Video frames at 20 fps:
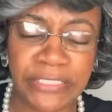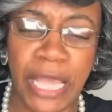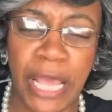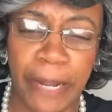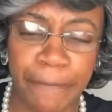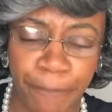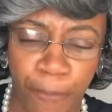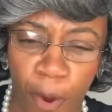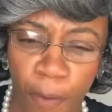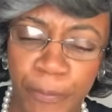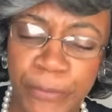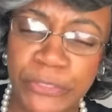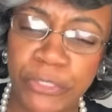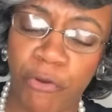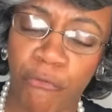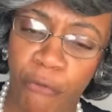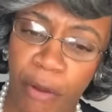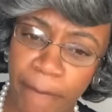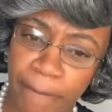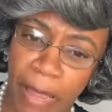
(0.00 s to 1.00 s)
That's not appropriate.
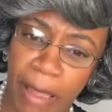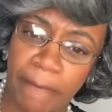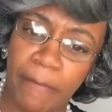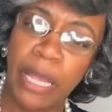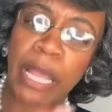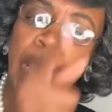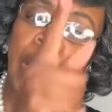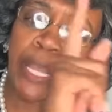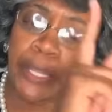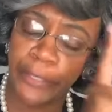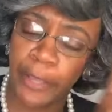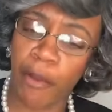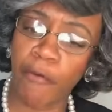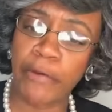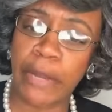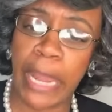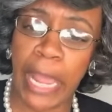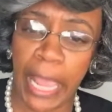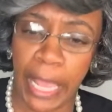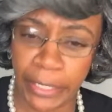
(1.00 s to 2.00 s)
Your grandmama,
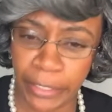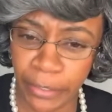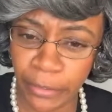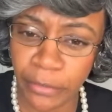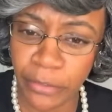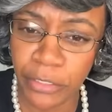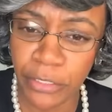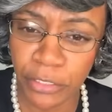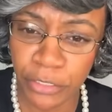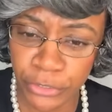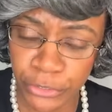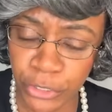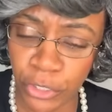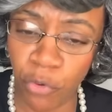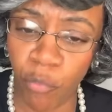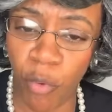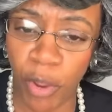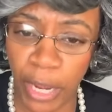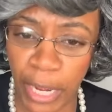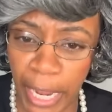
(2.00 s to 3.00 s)
your nana,
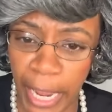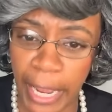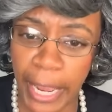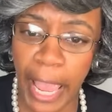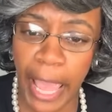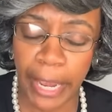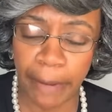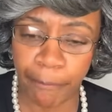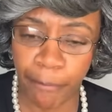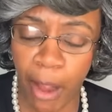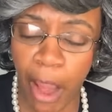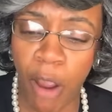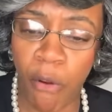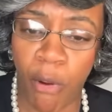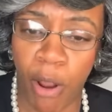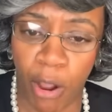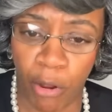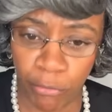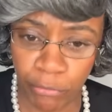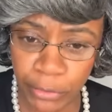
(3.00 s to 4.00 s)
should have went in there and got a bra
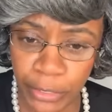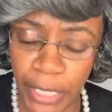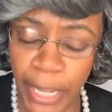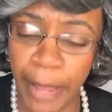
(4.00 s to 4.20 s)
on.